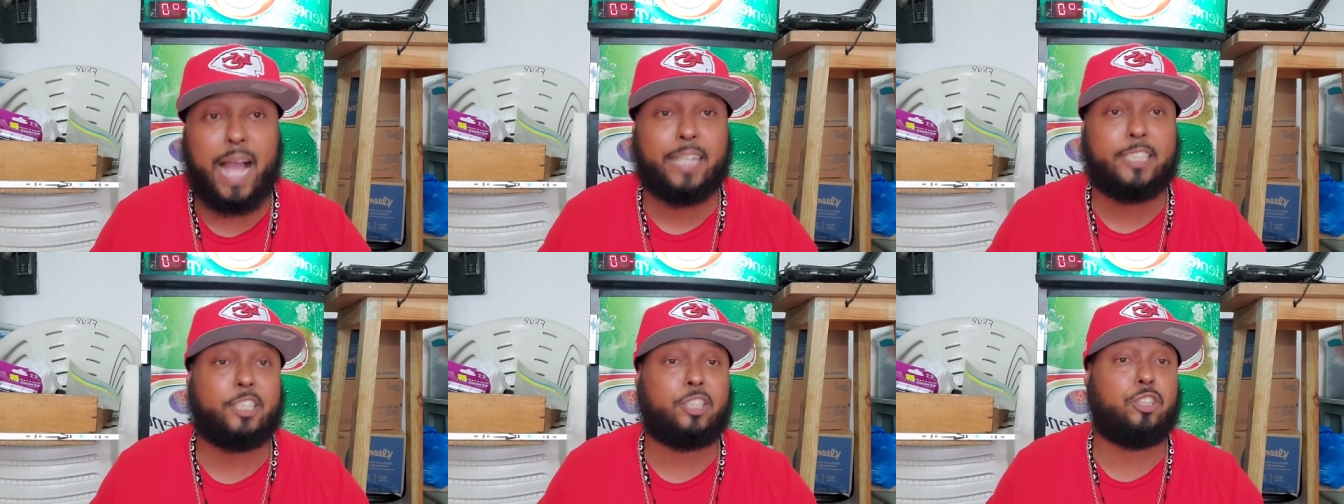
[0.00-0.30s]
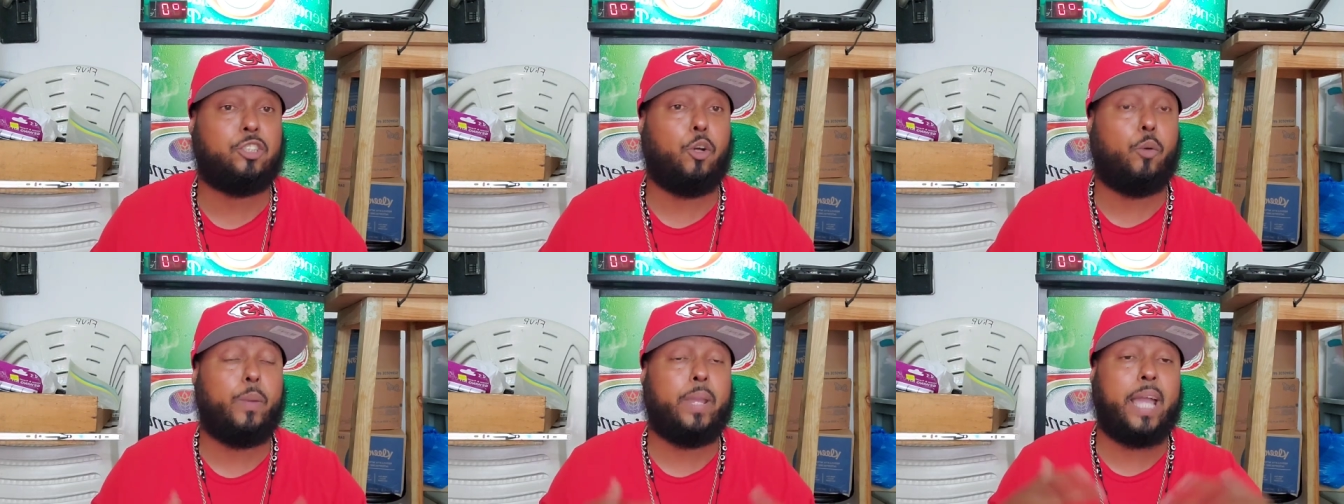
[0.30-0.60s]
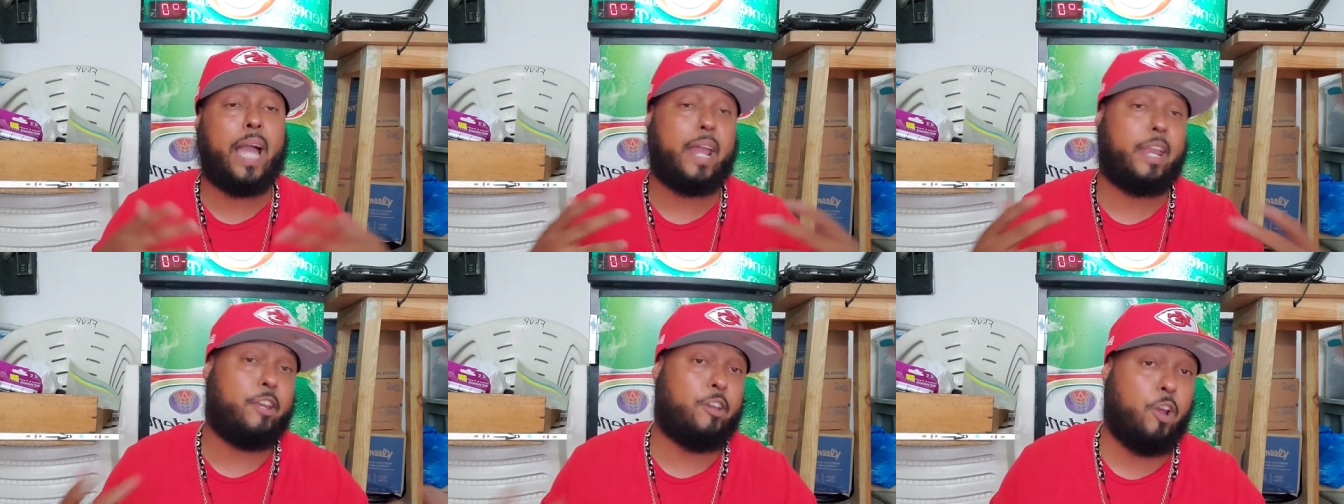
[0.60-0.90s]
I just know we
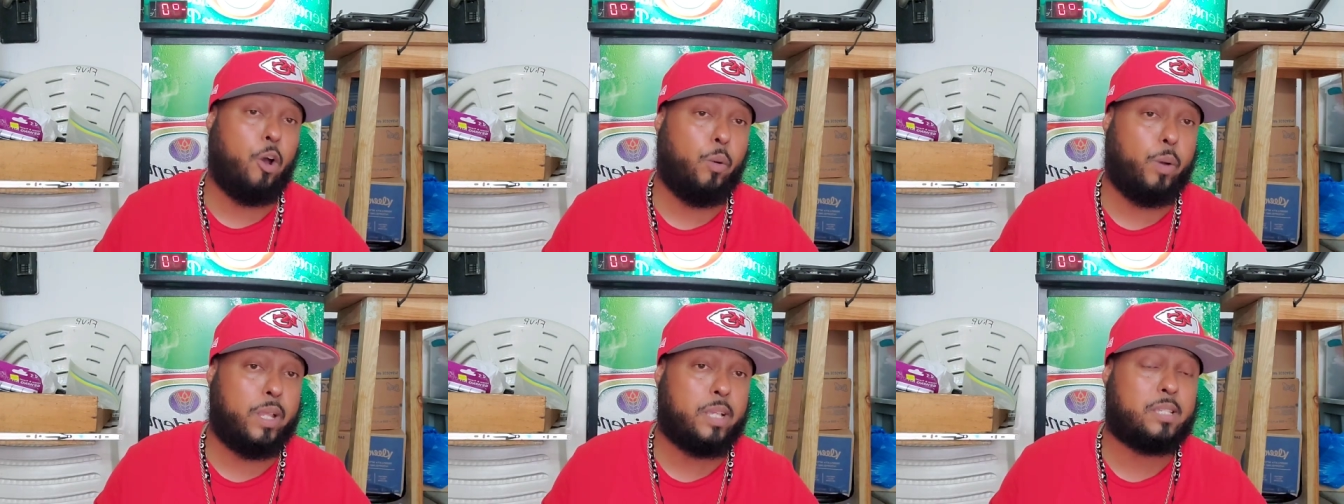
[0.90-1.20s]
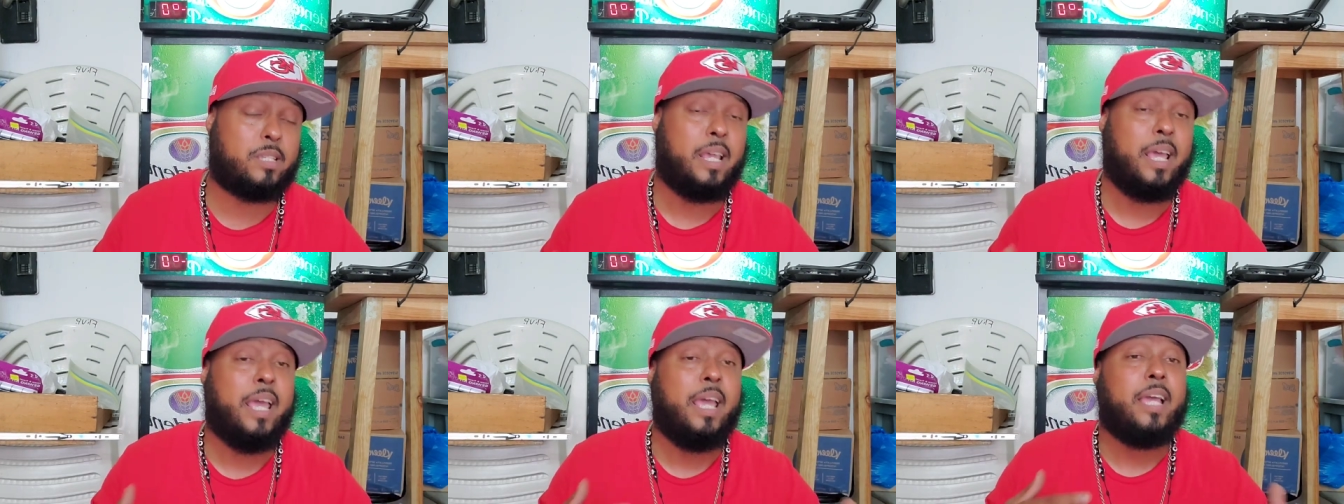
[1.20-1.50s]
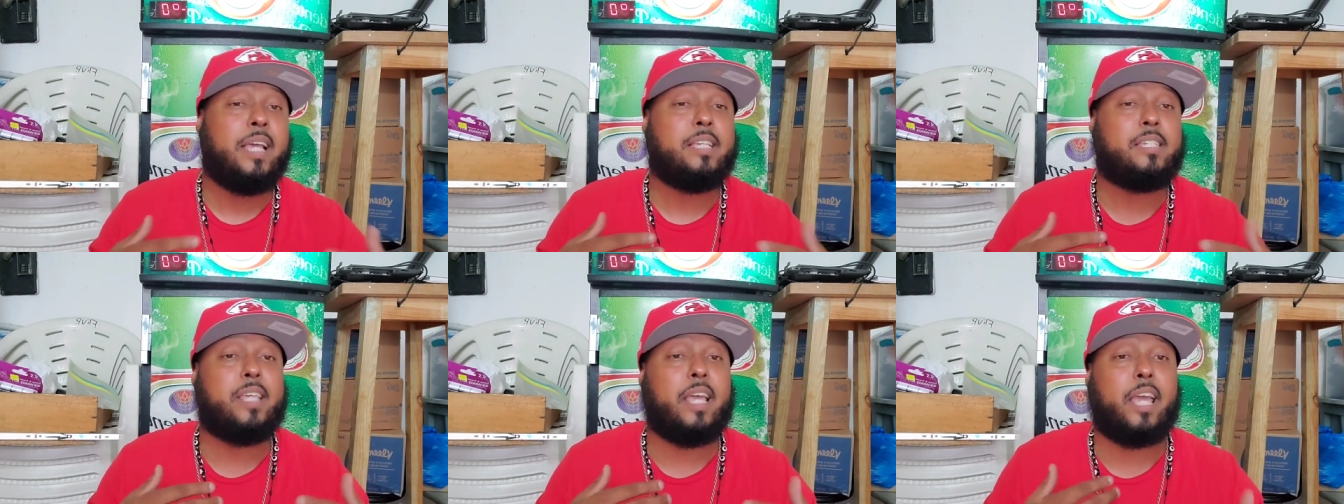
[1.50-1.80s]
got a notice
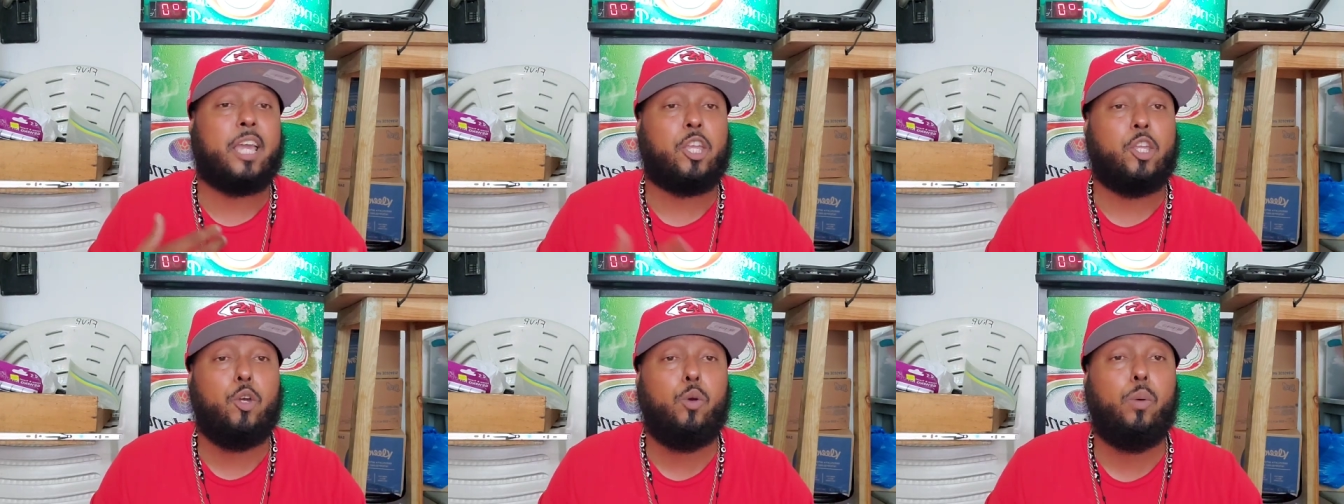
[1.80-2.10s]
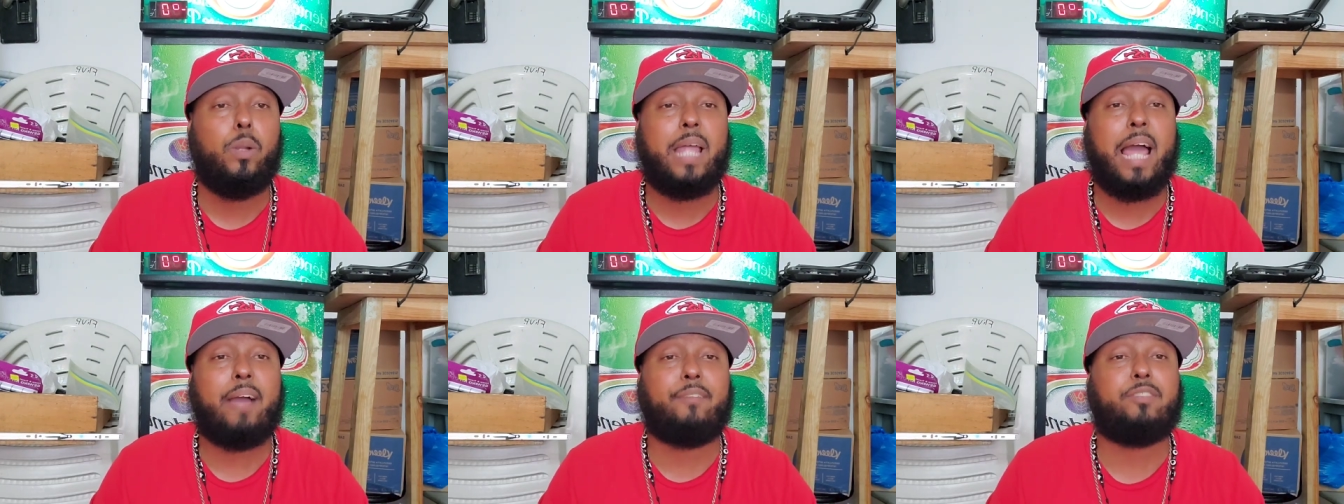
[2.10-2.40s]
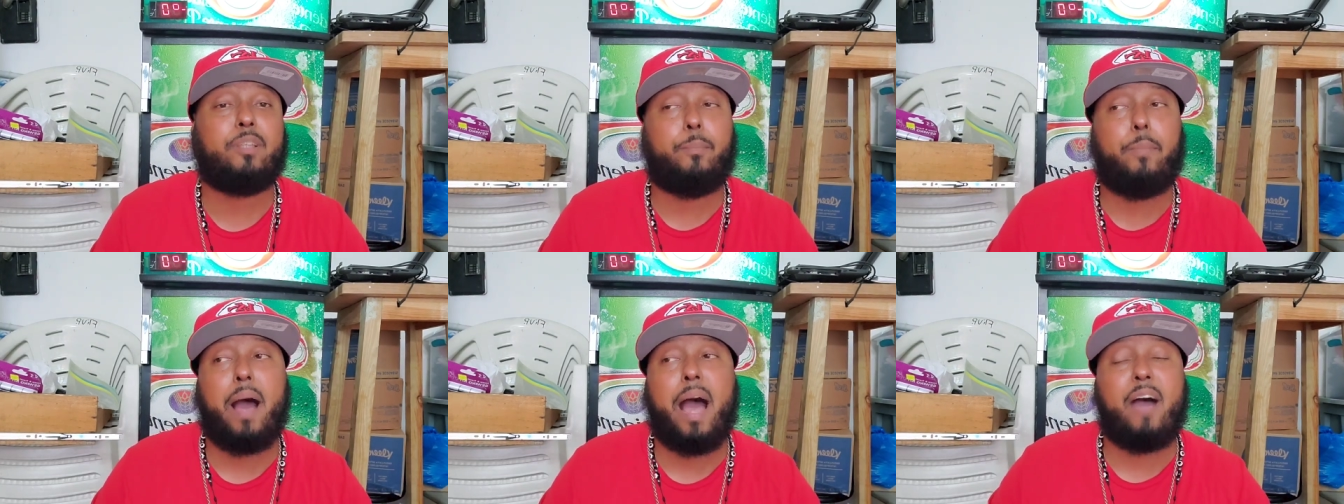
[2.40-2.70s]
saying you will
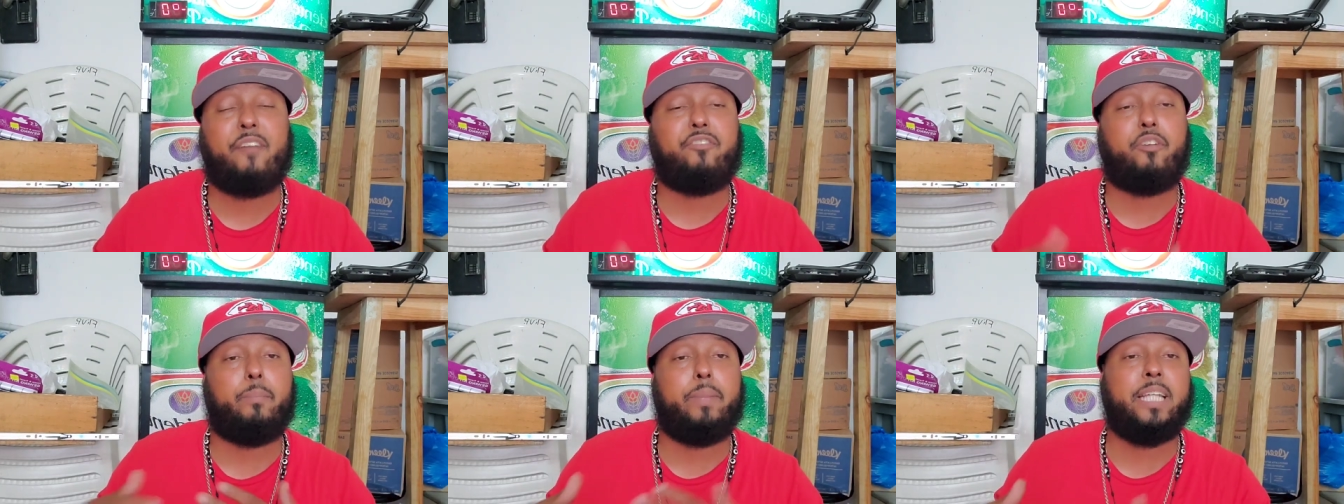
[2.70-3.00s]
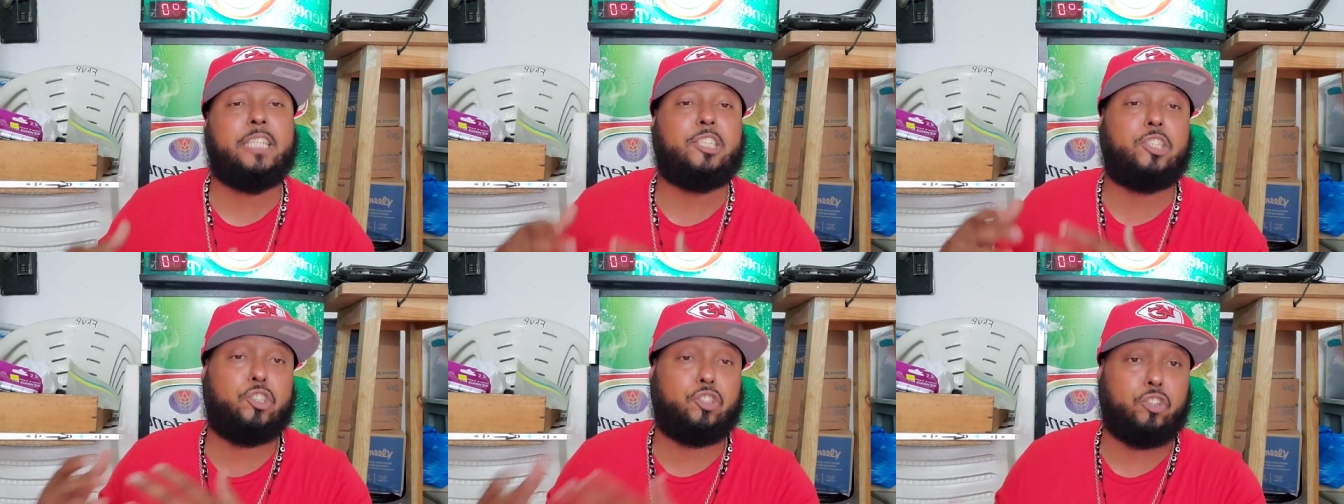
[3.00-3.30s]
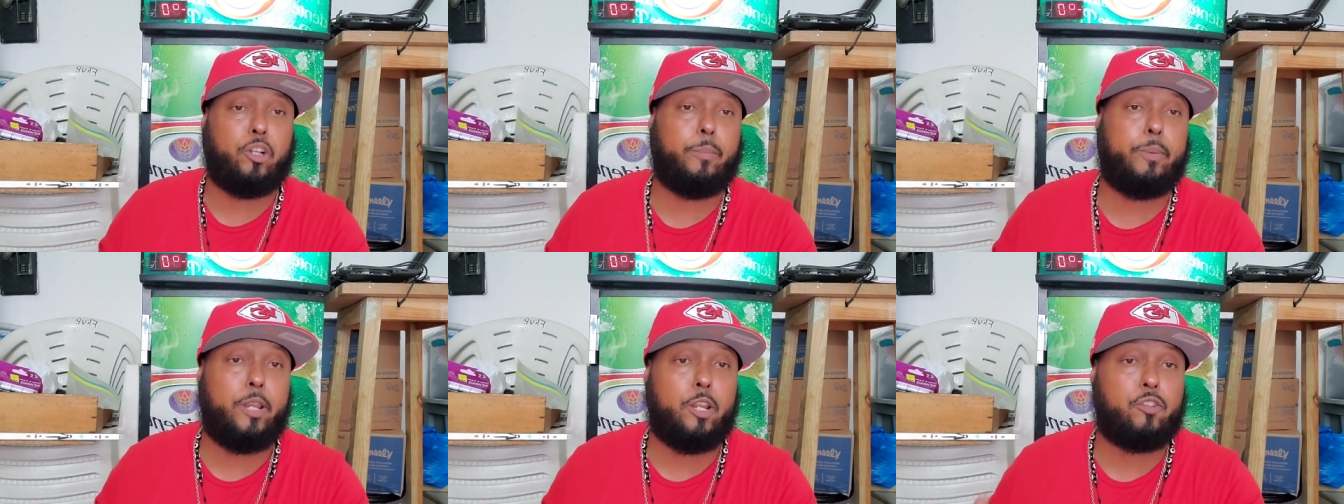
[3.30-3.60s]
have to buy from these
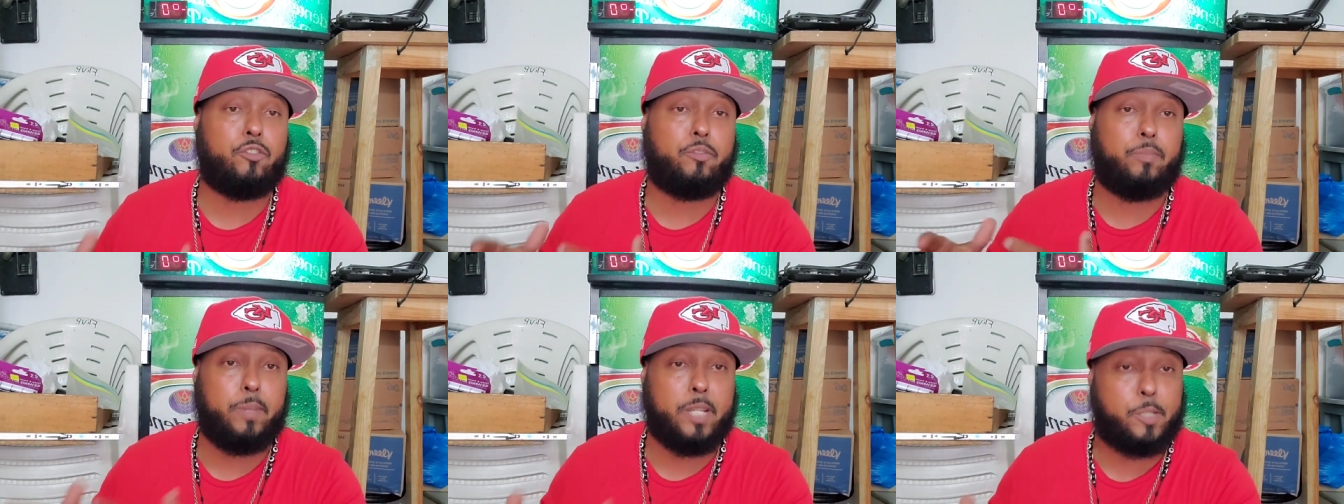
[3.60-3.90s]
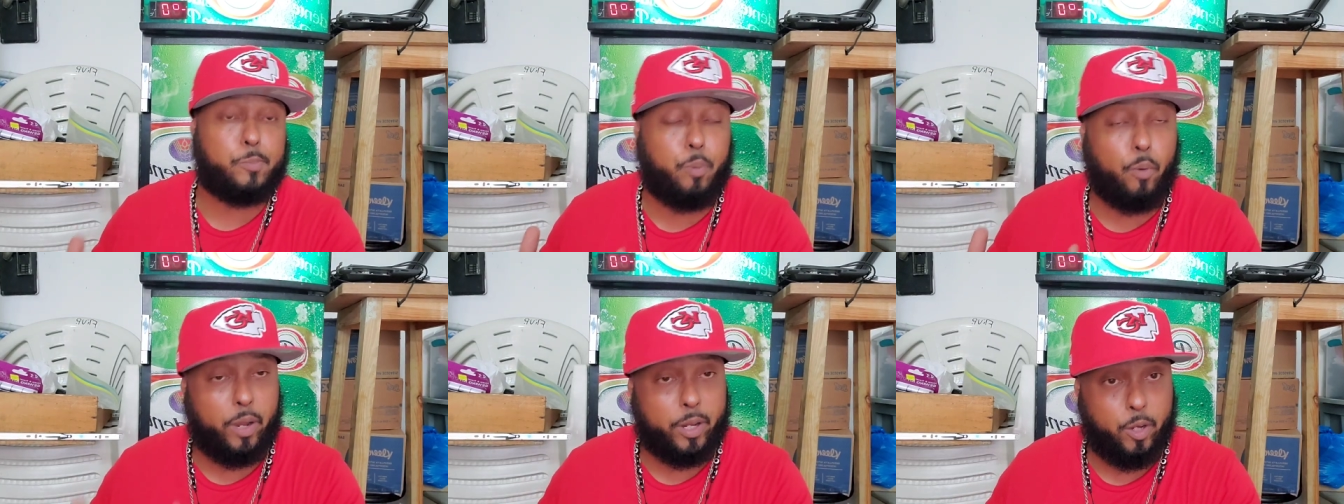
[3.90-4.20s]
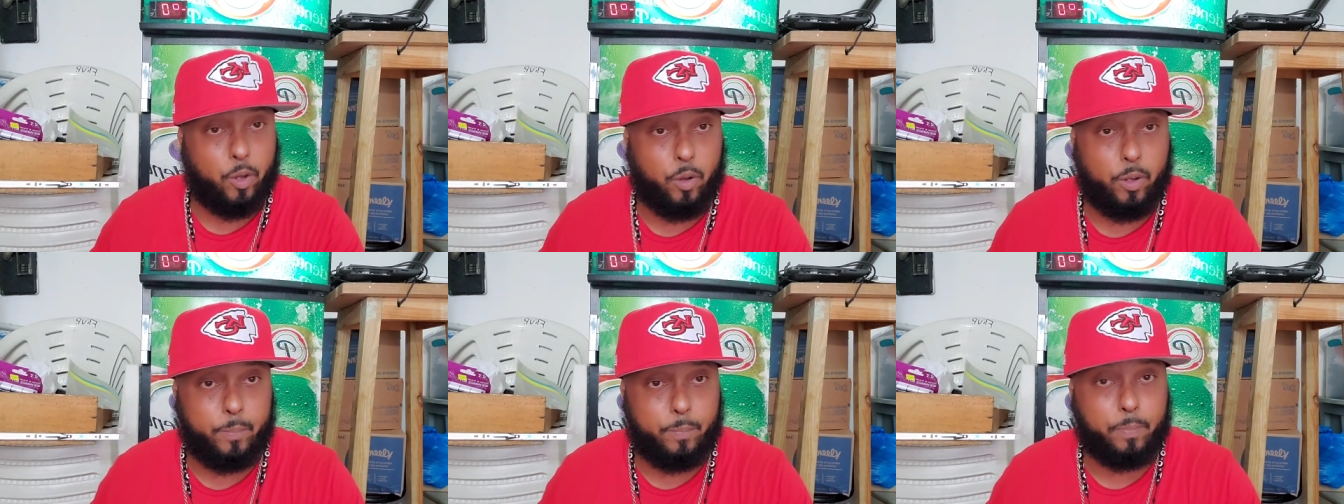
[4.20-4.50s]
distributors from this
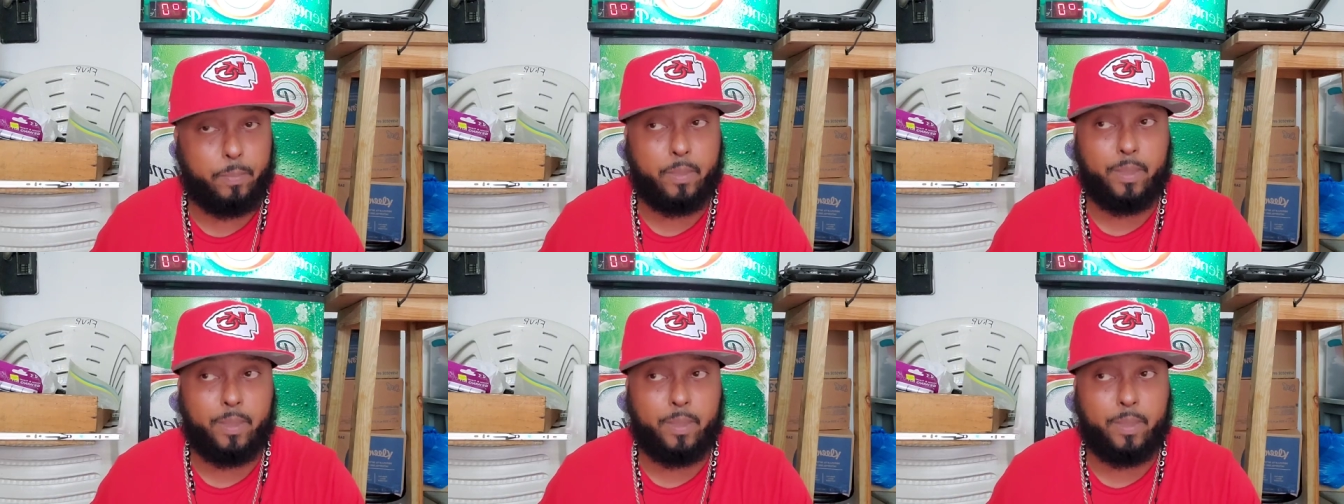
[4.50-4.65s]
point on.